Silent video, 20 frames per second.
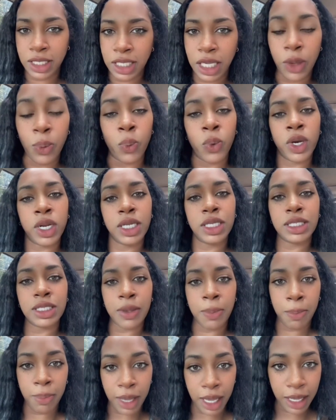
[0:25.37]
He wanted to
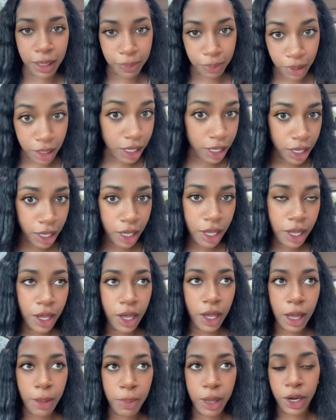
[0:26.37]
make me
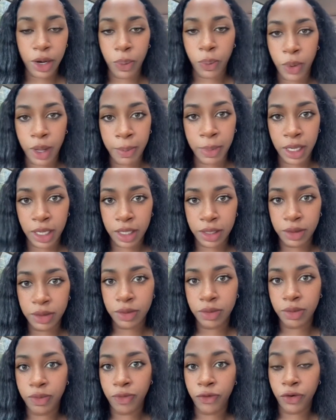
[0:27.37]
a better woman
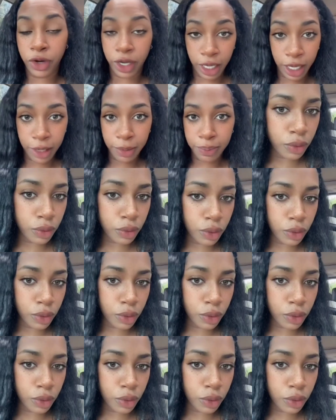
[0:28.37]
for him.